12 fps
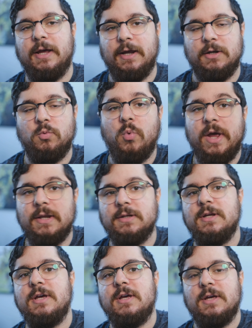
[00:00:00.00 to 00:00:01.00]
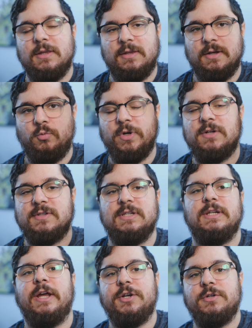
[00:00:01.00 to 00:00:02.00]
and when the
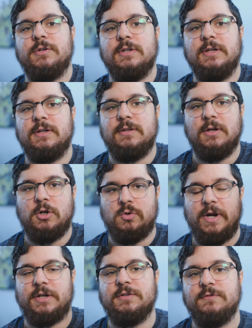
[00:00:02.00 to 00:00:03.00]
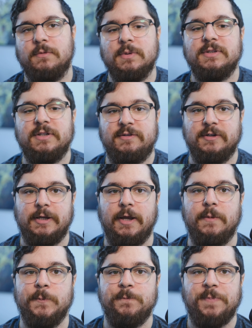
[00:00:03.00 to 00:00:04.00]
reconciliation, the correction from the server
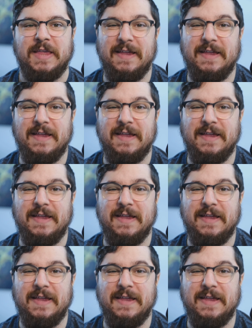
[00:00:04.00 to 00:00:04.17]
came.